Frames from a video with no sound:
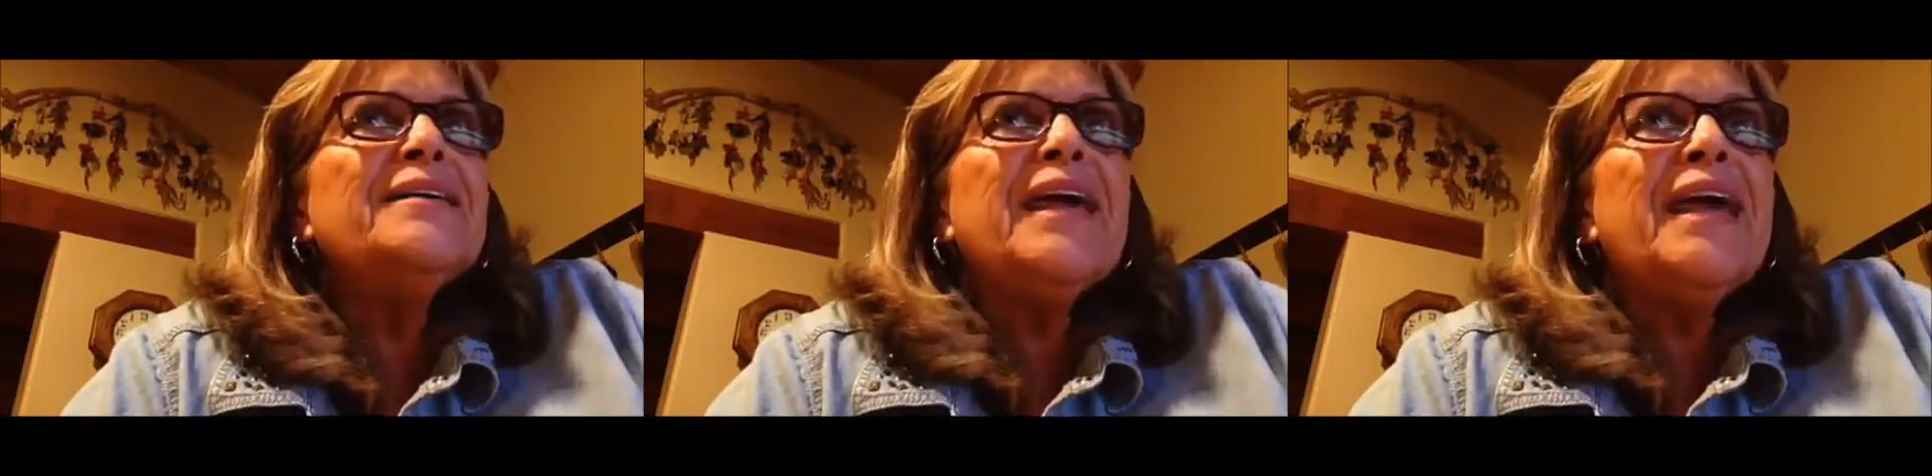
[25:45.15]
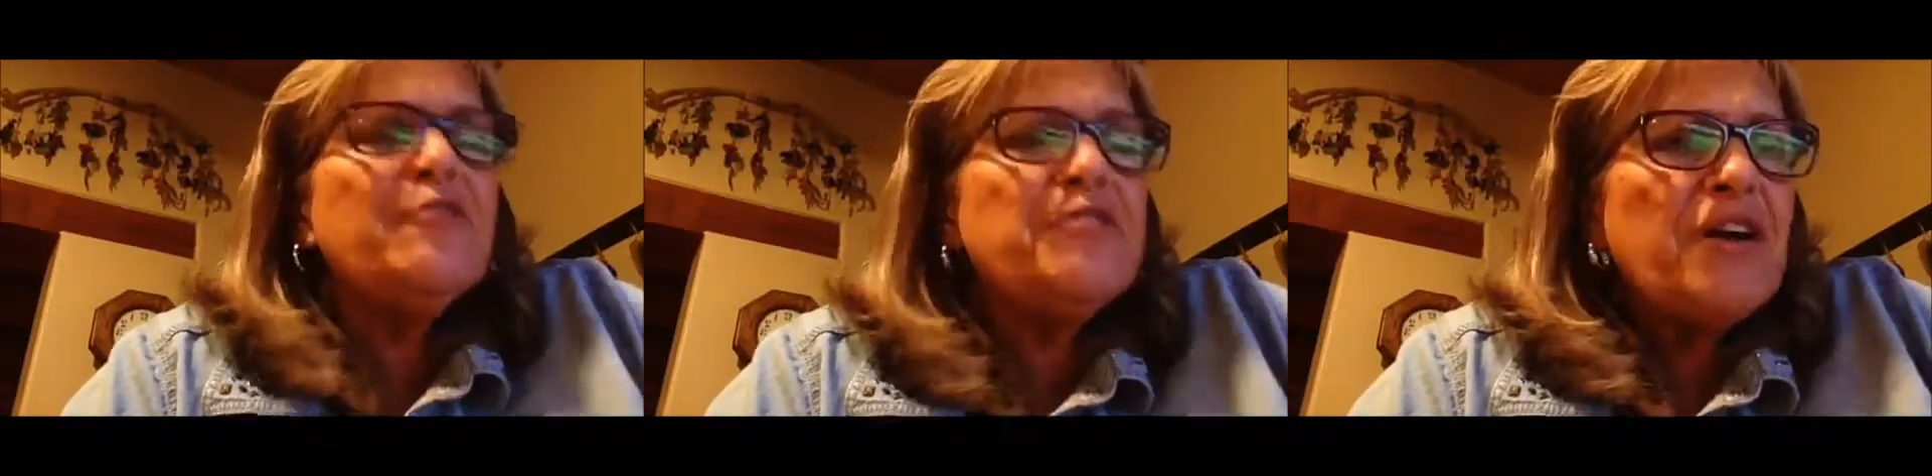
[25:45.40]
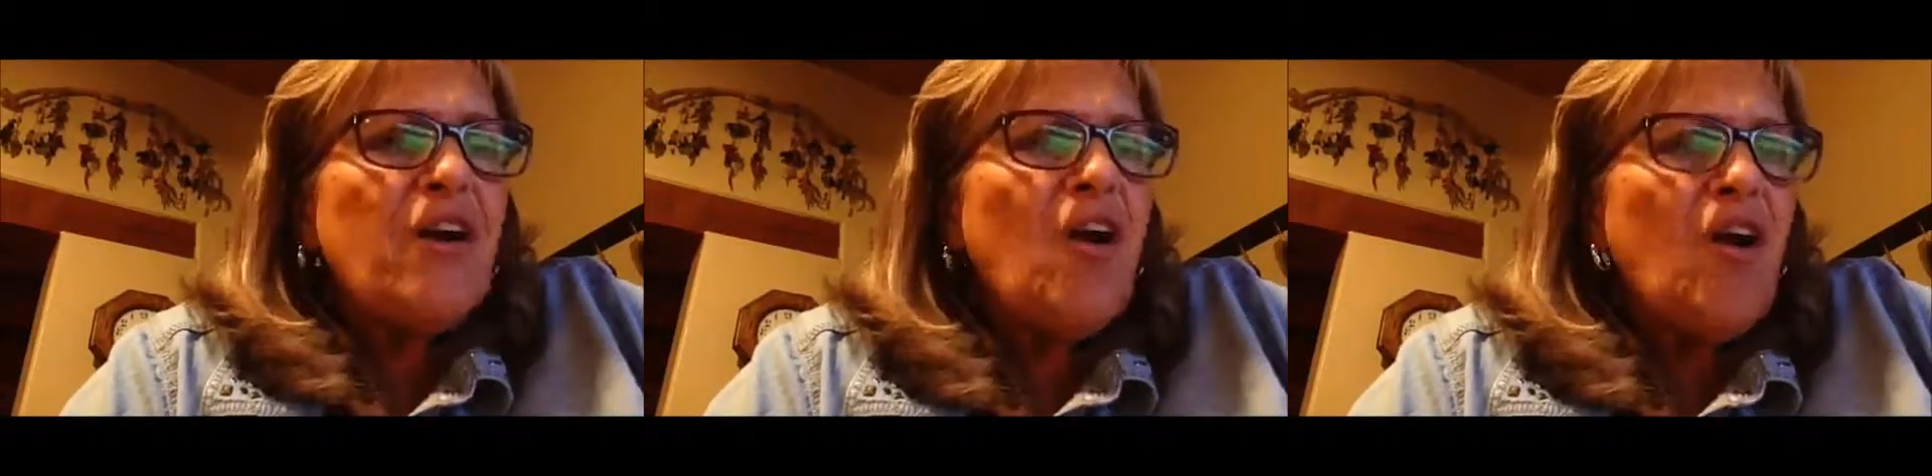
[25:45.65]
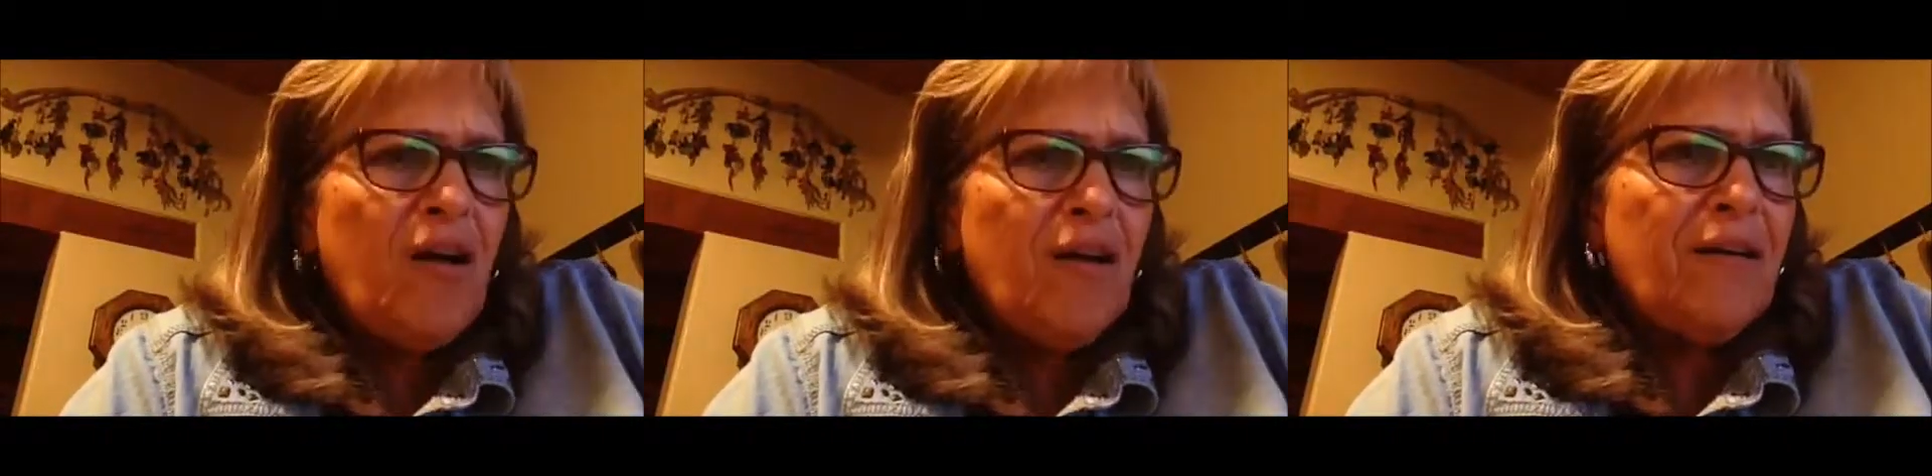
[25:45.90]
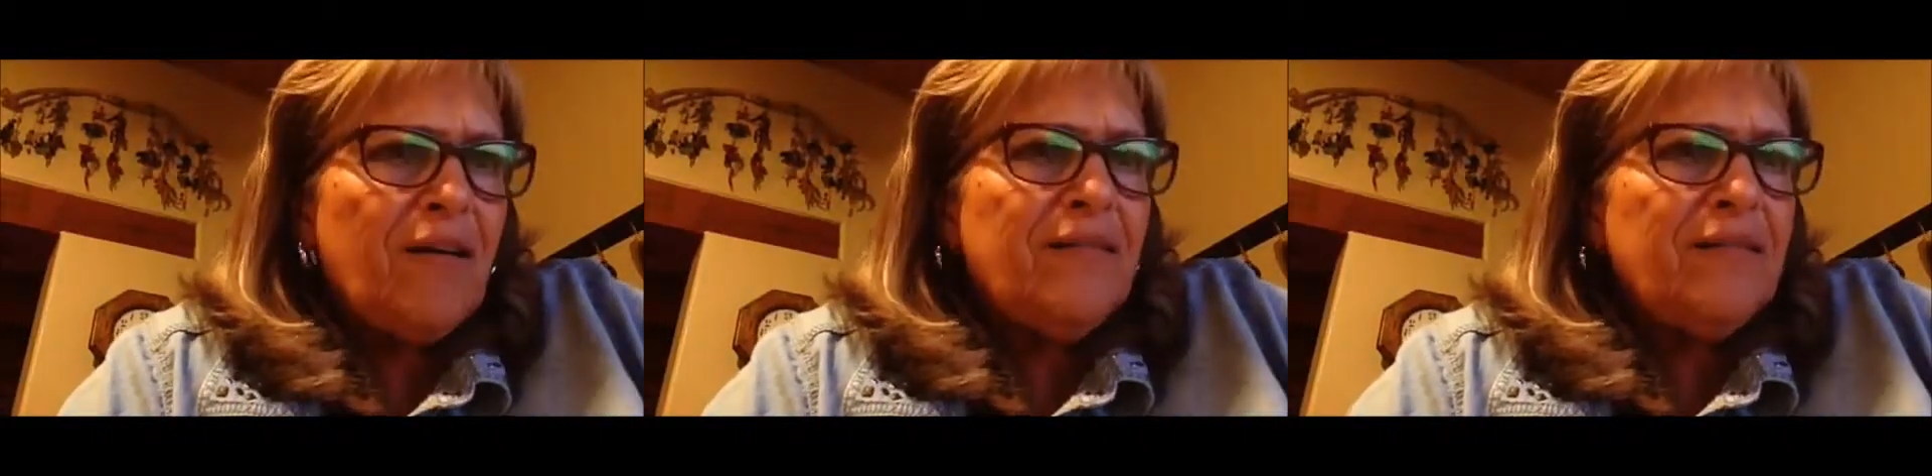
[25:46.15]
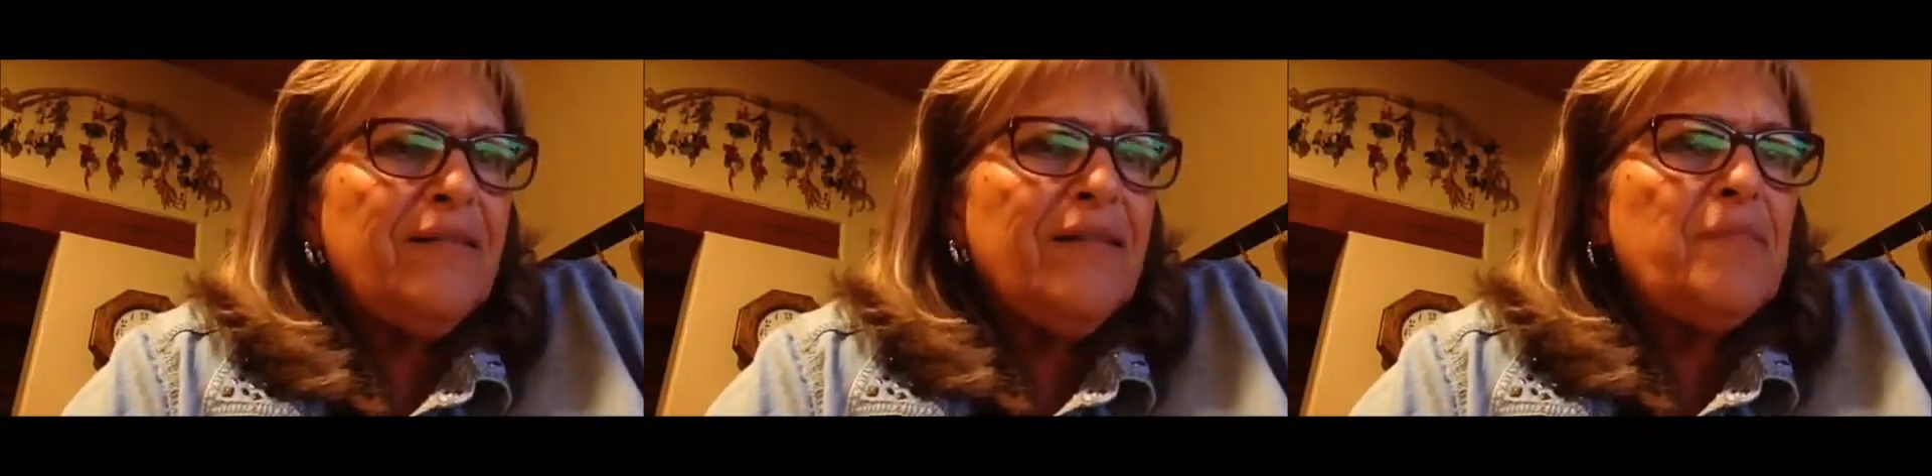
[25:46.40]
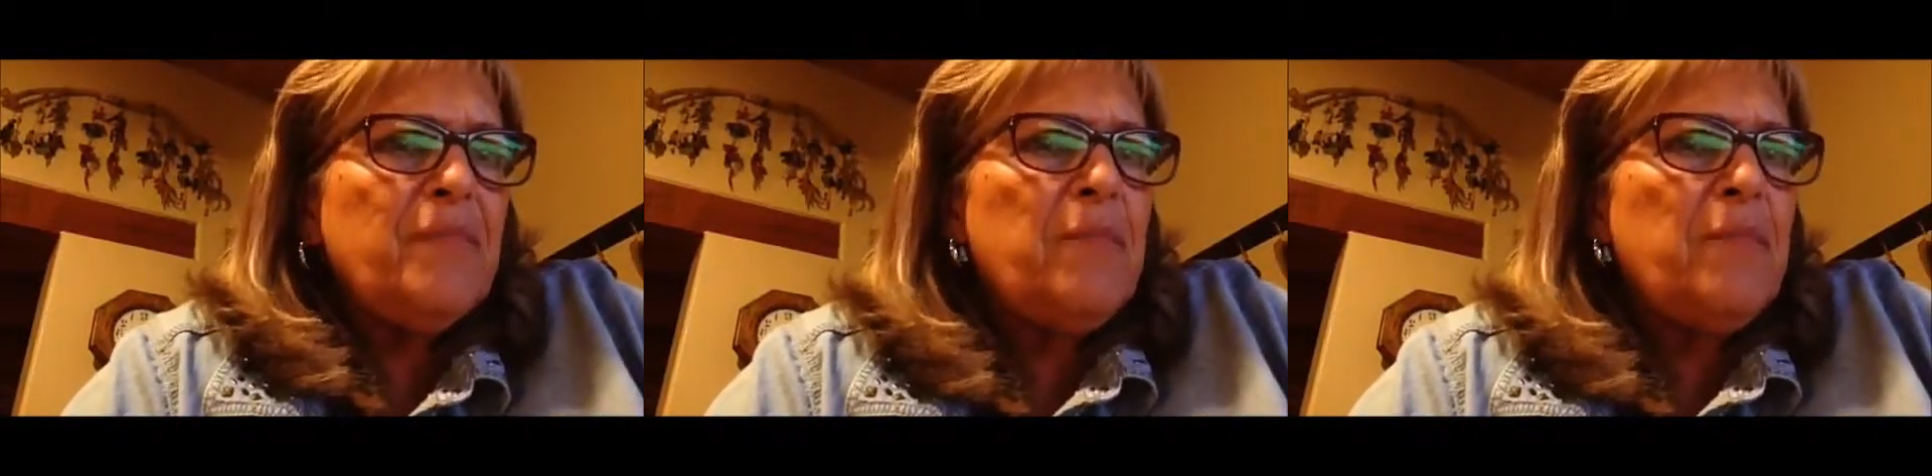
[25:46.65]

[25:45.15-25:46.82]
gifts are that